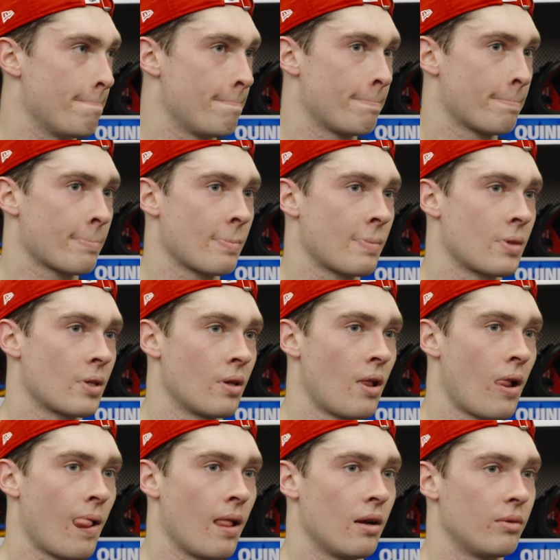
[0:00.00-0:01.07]

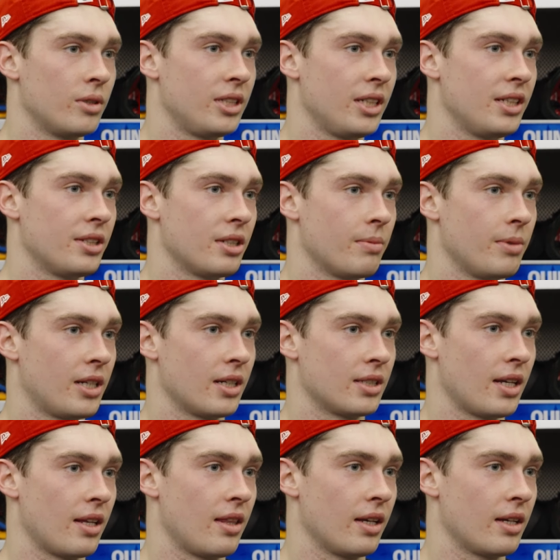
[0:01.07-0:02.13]
It was easier because
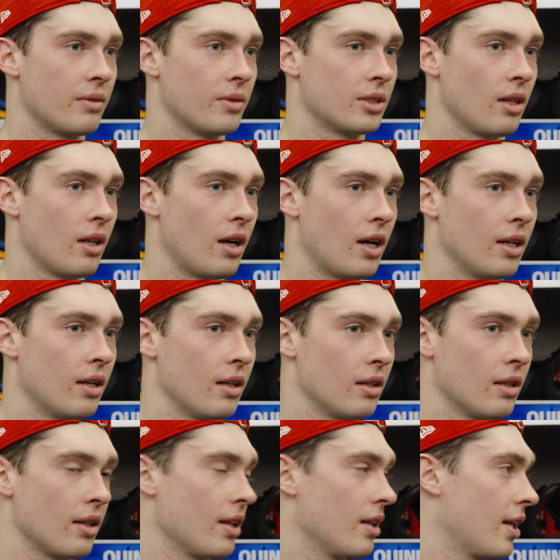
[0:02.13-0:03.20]
I think it was a lot
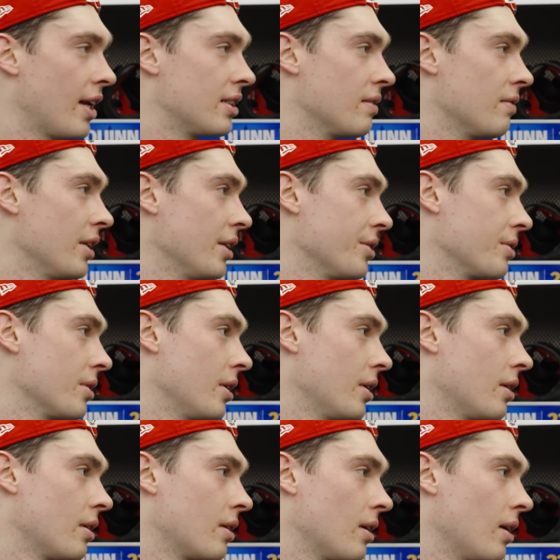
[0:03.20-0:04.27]
less of an injury,
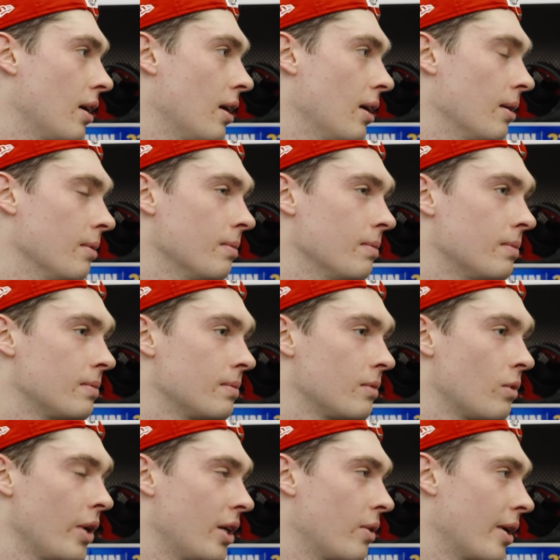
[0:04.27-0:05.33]

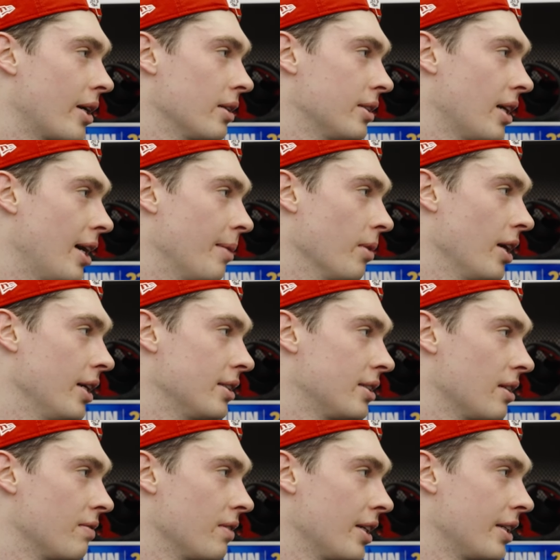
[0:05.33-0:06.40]
way quicker timeline,
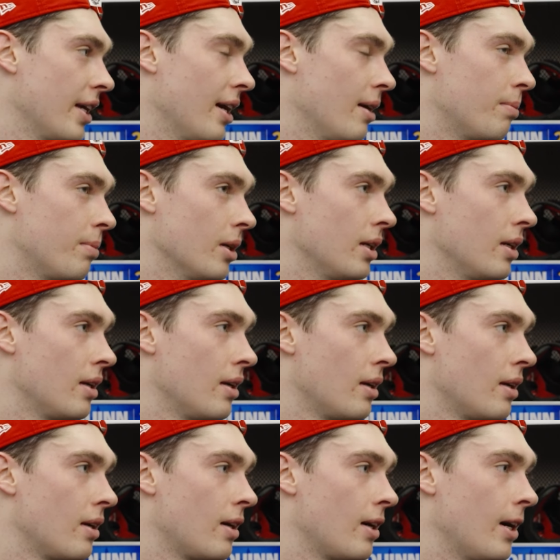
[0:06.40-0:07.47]
stuff like that, but
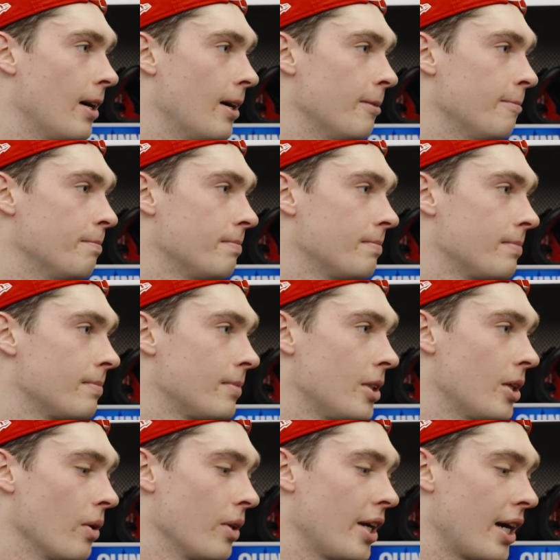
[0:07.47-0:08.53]

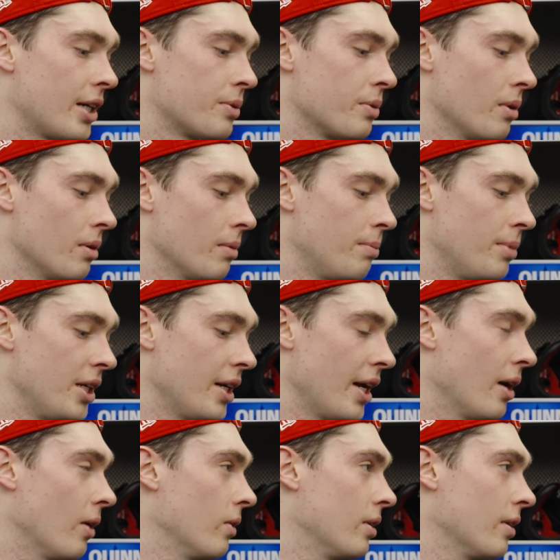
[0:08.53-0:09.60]
the actual being
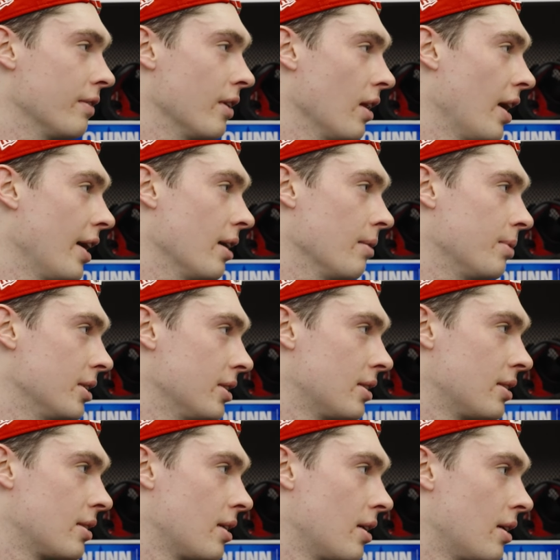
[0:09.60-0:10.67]
out of the lineup
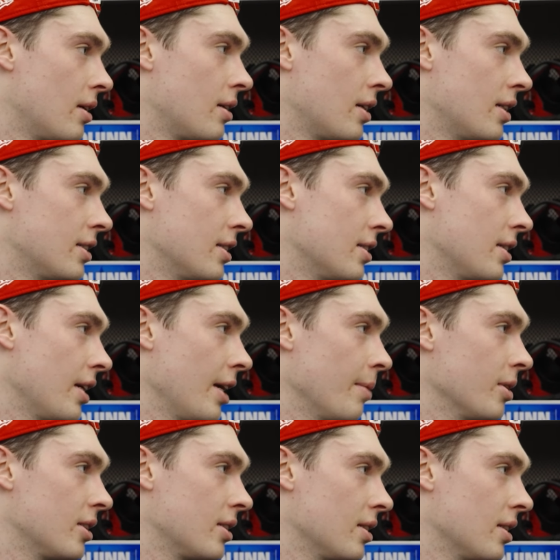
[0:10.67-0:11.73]
is the same.
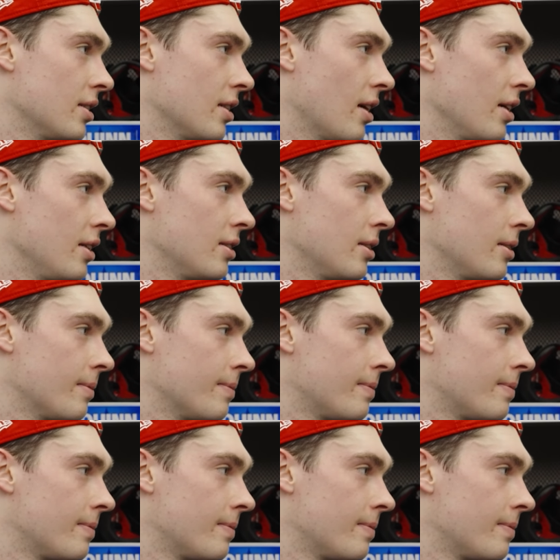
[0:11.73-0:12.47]
It's not easy.